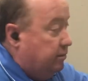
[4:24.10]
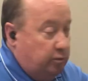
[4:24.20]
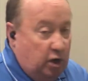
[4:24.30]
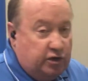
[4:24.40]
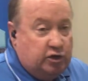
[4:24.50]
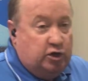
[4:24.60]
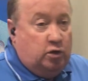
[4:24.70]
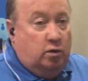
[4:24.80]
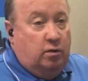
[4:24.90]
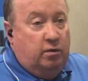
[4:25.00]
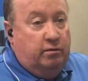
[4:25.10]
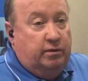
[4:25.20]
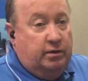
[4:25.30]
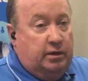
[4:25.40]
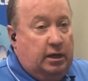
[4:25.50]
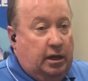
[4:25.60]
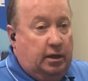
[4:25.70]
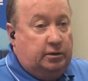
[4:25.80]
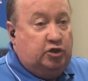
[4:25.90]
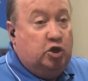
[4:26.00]
we also do
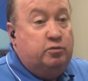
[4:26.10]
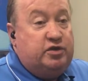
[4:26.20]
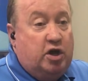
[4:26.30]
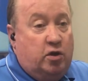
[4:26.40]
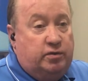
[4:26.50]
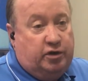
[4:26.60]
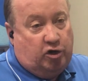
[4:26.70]
tombstones.